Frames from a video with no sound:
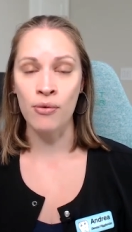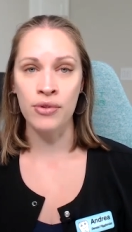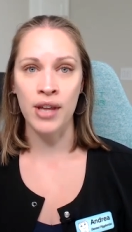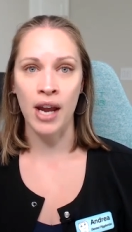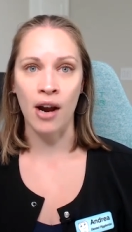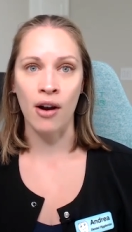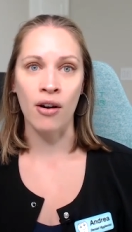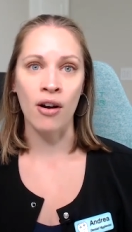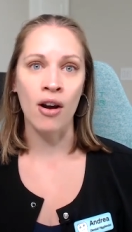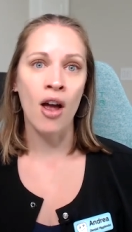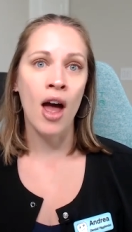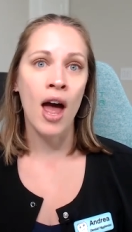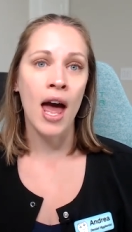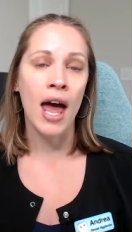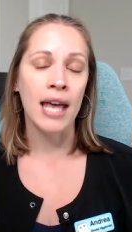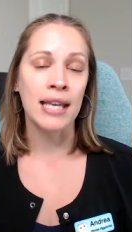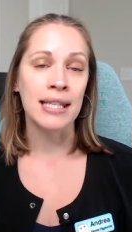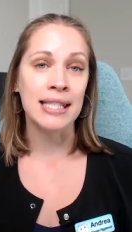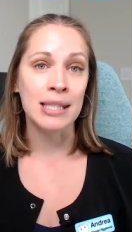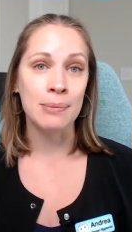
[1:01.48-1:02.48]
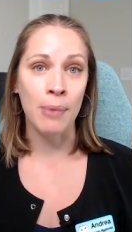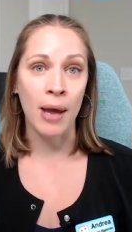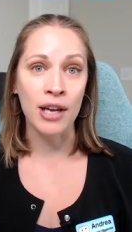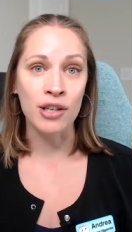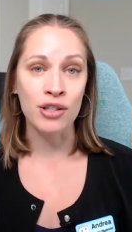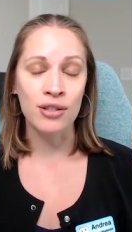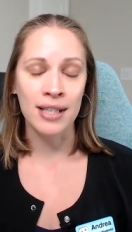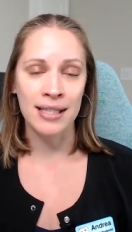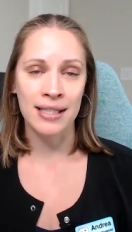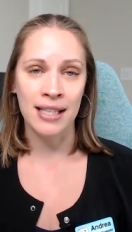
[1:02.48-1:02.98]
out there,
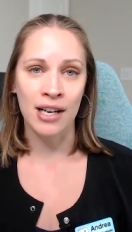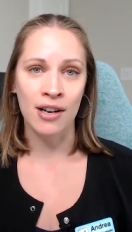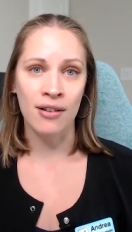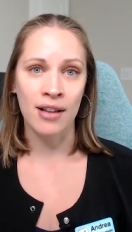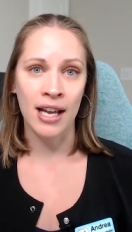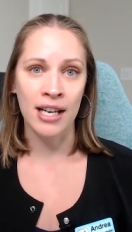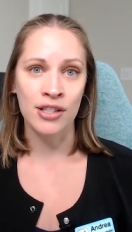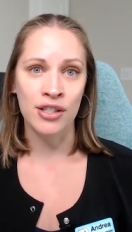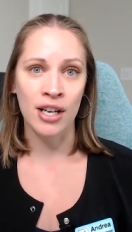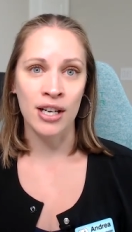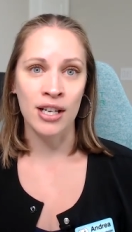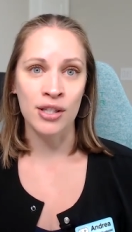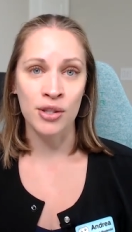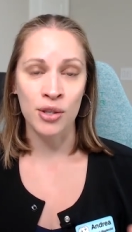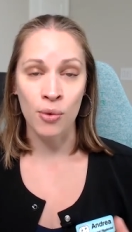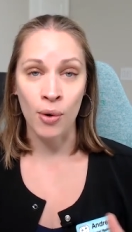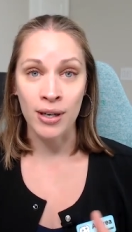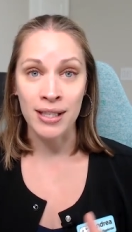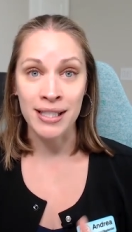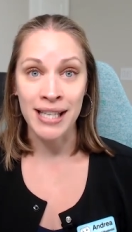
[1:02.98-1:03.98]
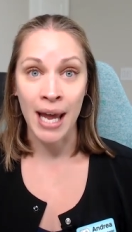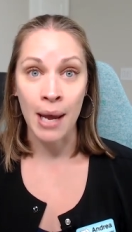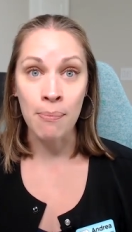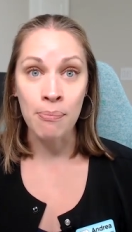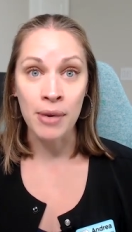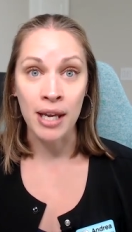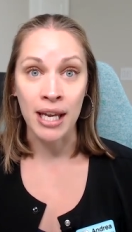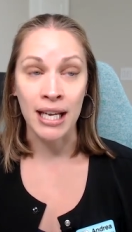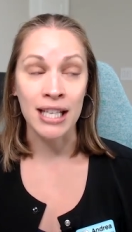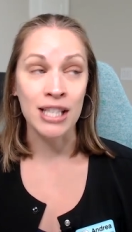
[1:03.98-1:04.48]
especially dental hygienists who are
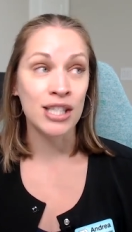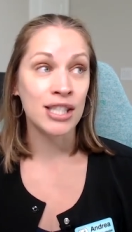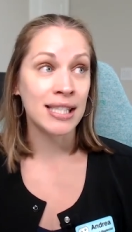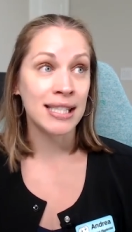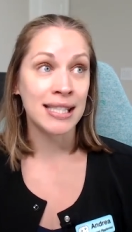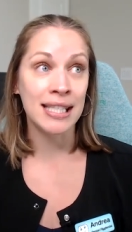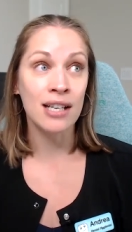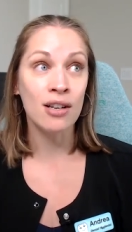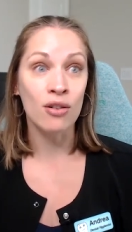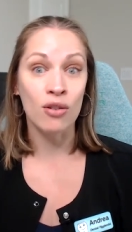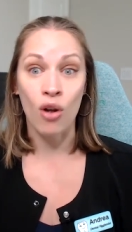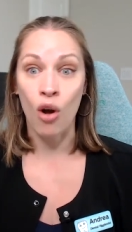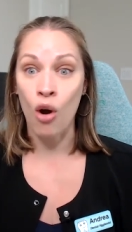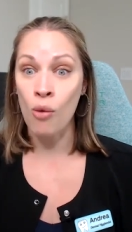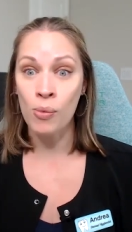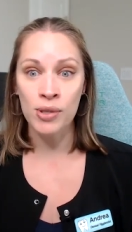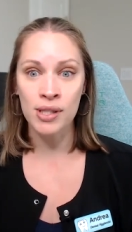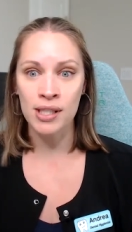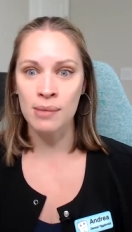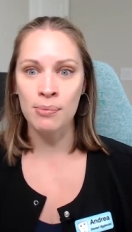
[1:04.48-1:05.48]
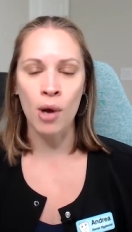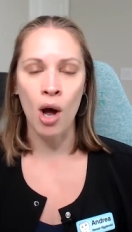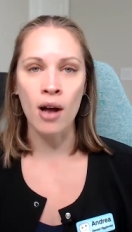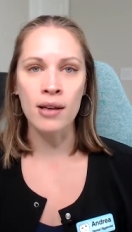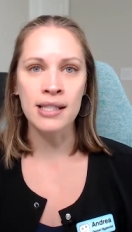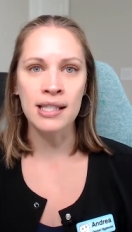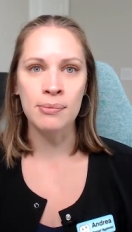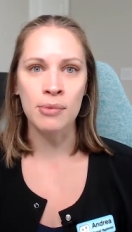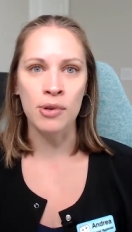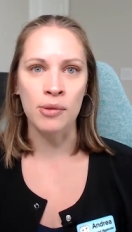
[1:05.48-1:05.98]
temping. It's still almost
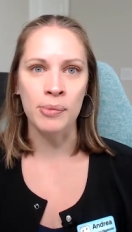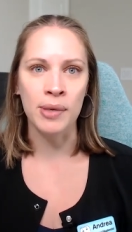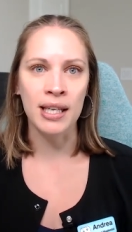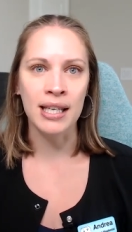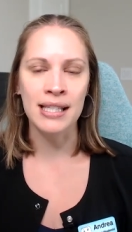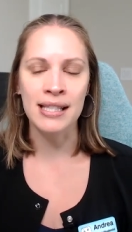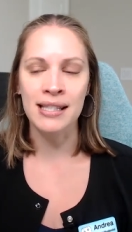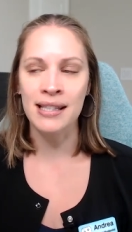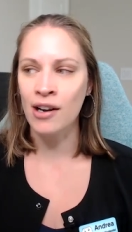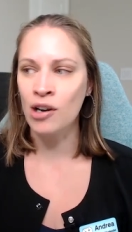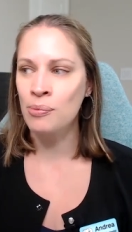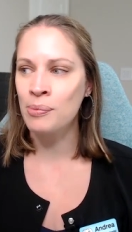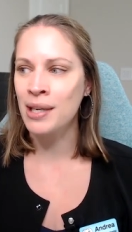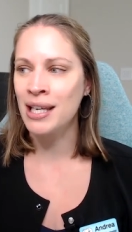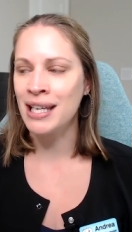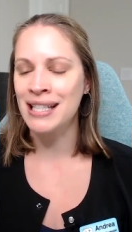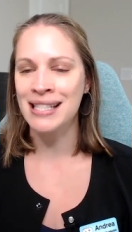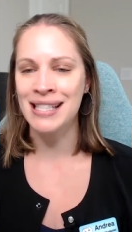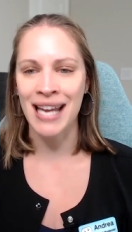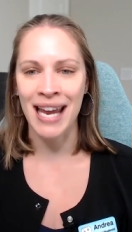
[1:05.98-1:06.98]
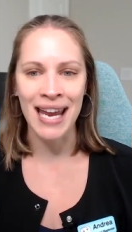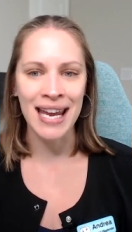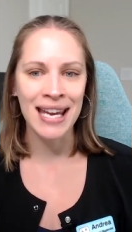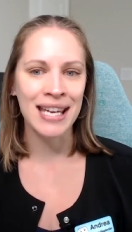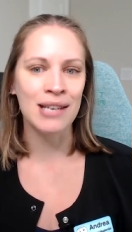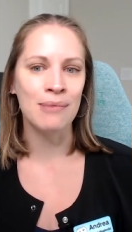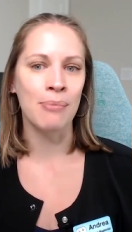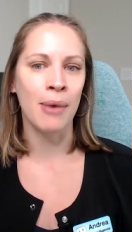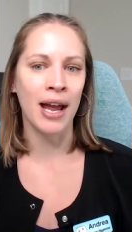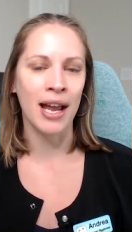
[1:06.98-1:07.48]
impossible because they're being
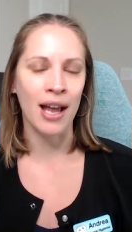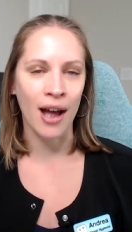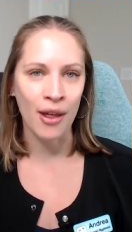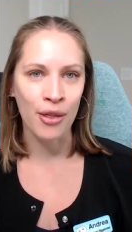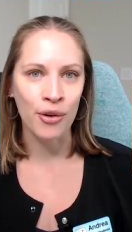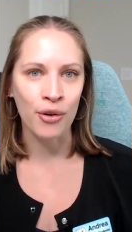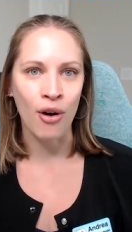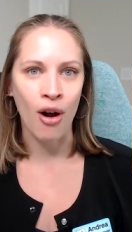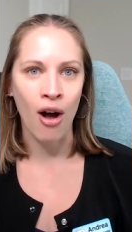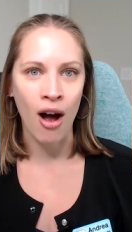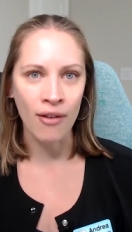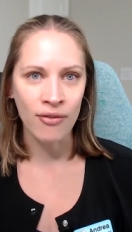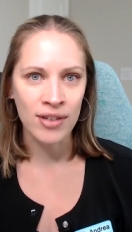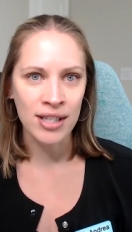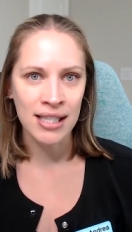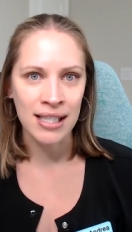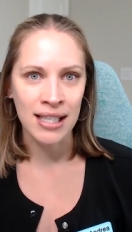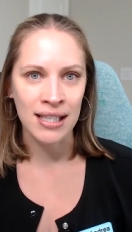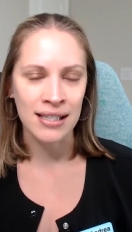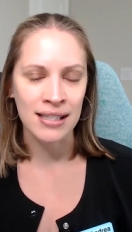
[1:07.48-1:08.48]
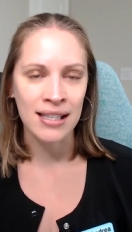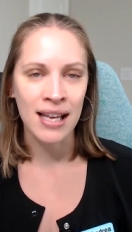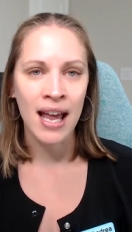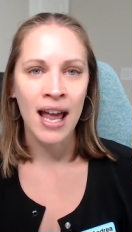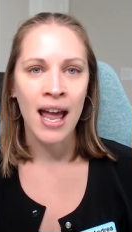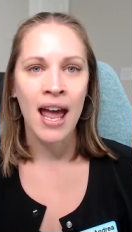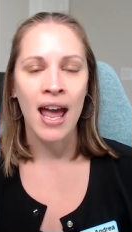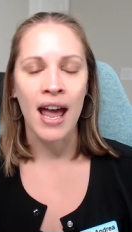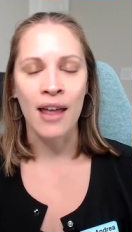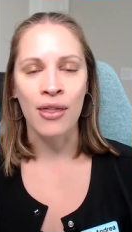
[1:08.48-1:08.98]
taken by other offices
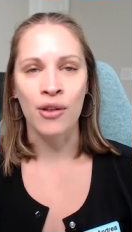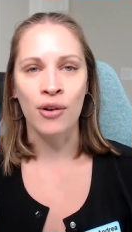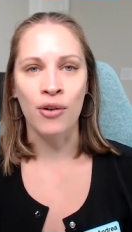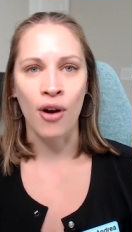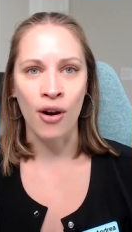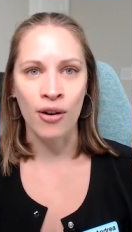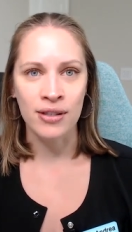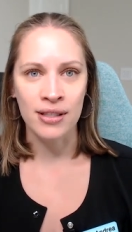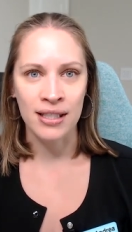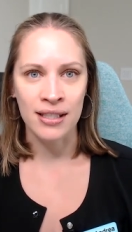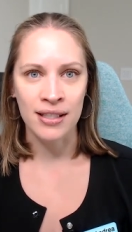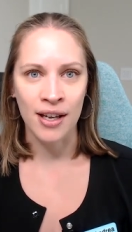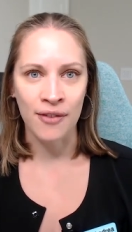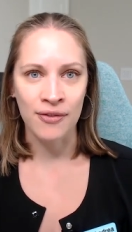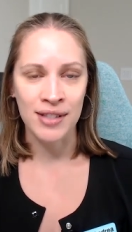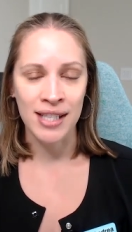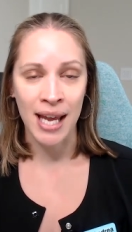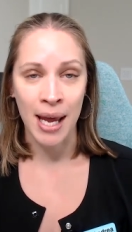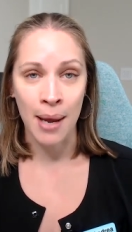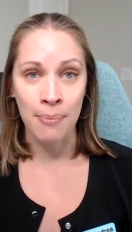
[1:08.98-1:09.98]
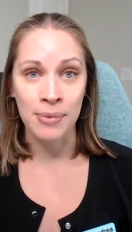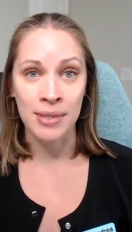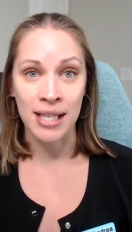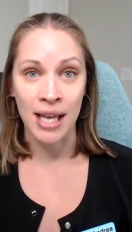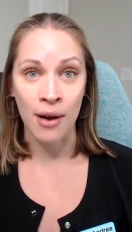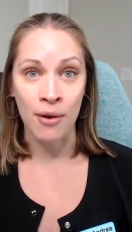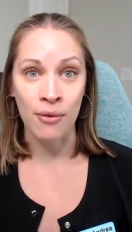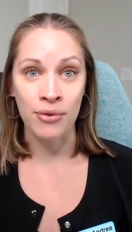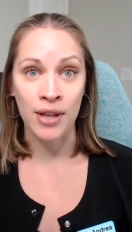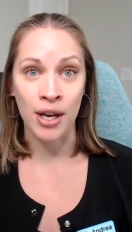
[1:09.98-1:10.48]
and there aren't enough
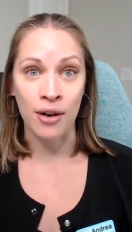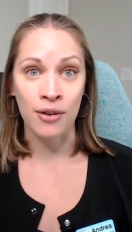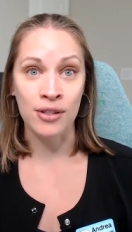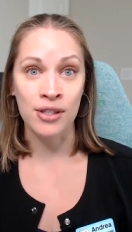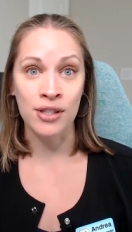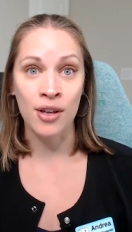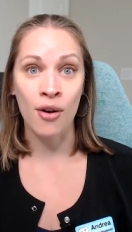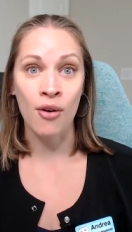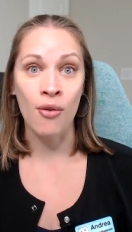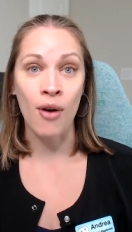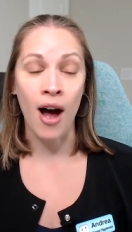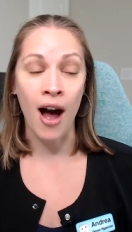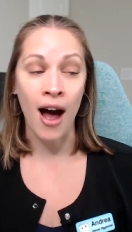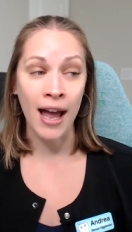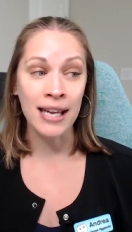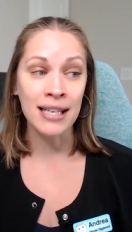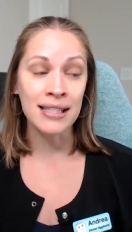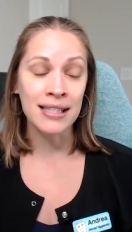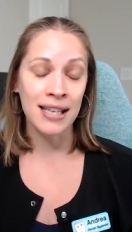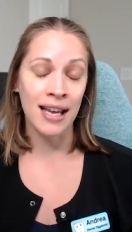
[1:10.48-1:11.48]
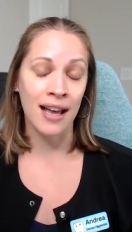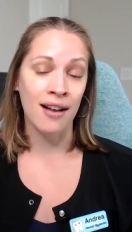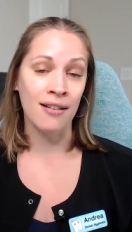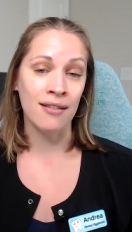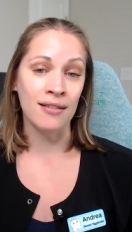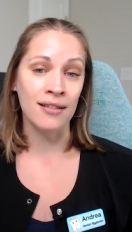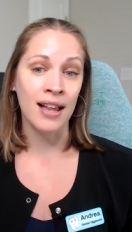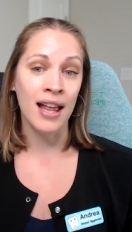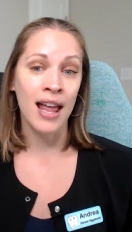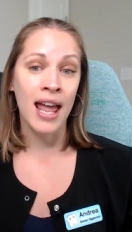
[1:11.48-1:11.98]
temps out there. So I
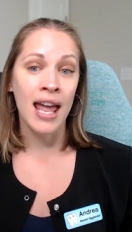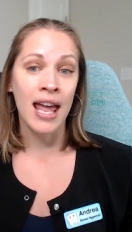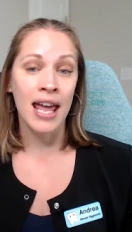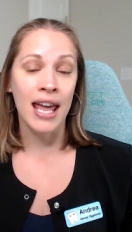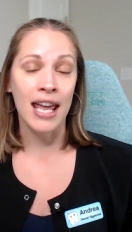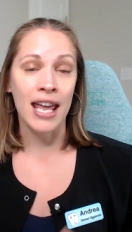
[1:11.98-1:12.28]
tell